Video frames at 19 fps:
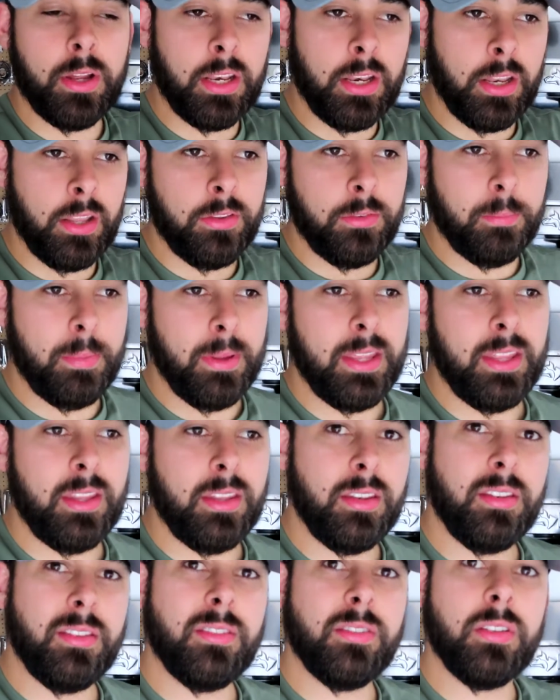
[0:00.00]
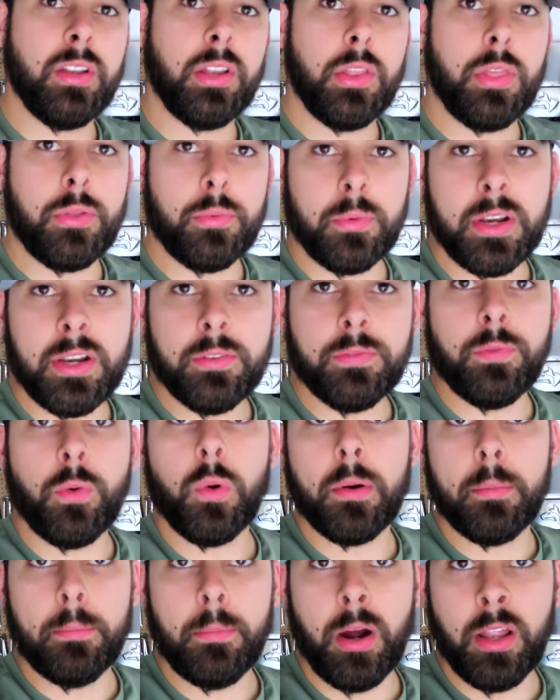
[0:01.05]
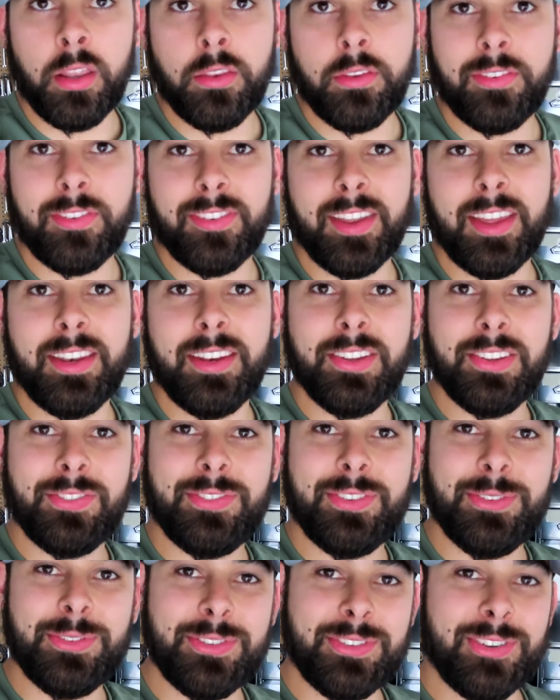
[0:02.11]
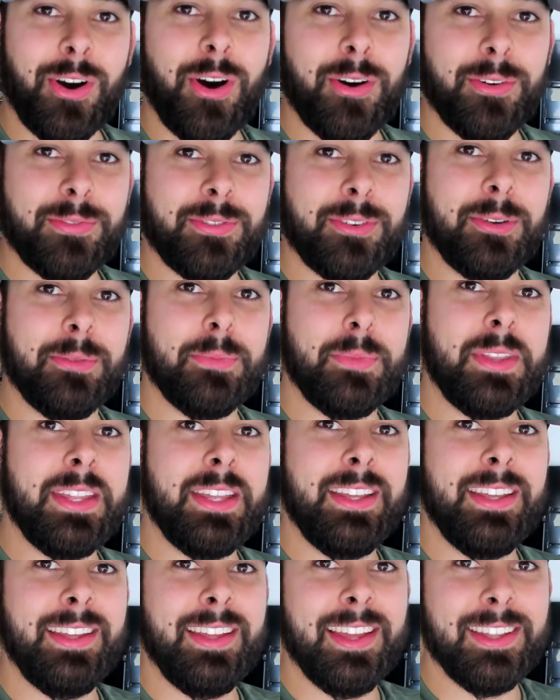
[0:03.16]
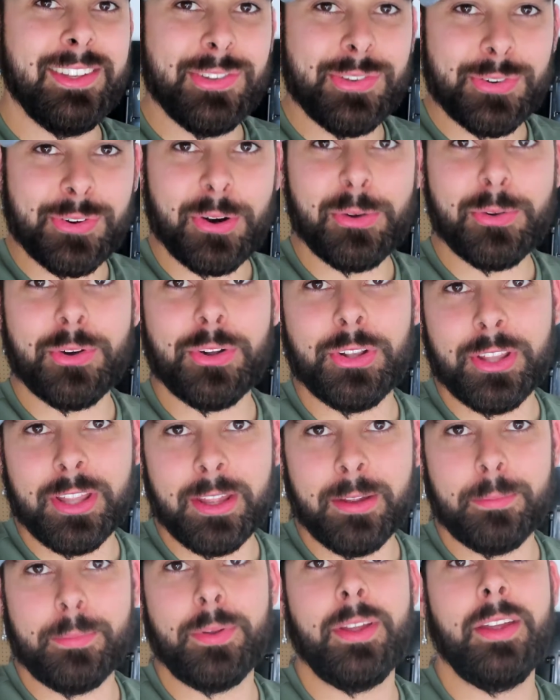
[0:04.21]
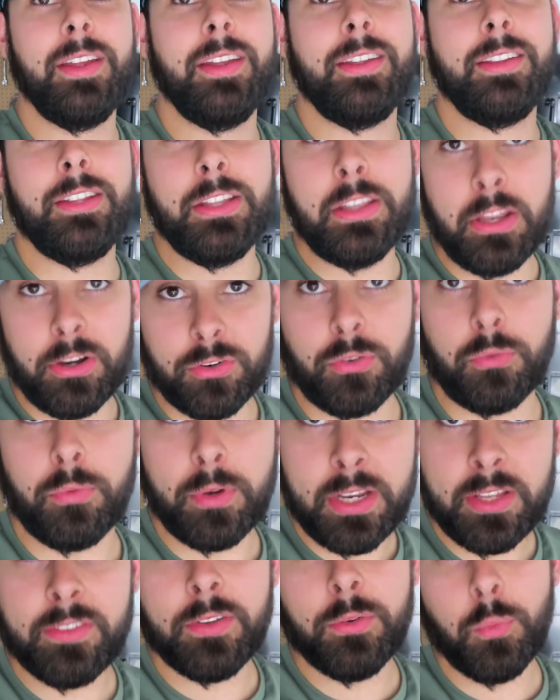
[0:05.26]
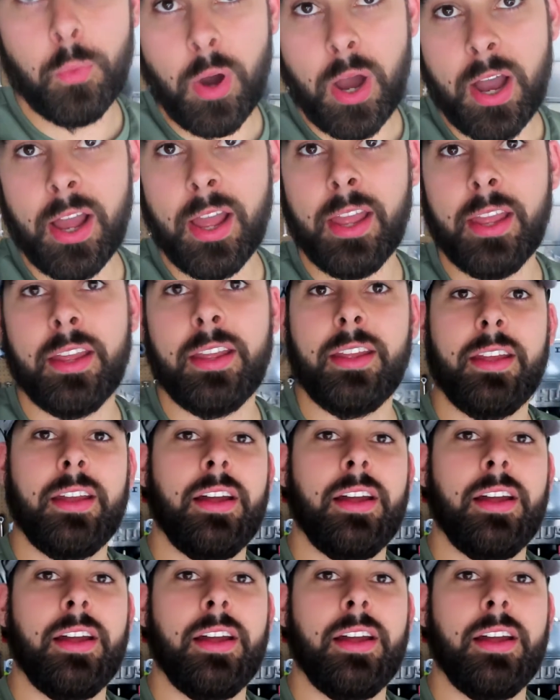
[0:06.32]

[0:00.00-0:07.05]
It has been 3 to 4 months, and as you saw from the intro clip, there's a reason why.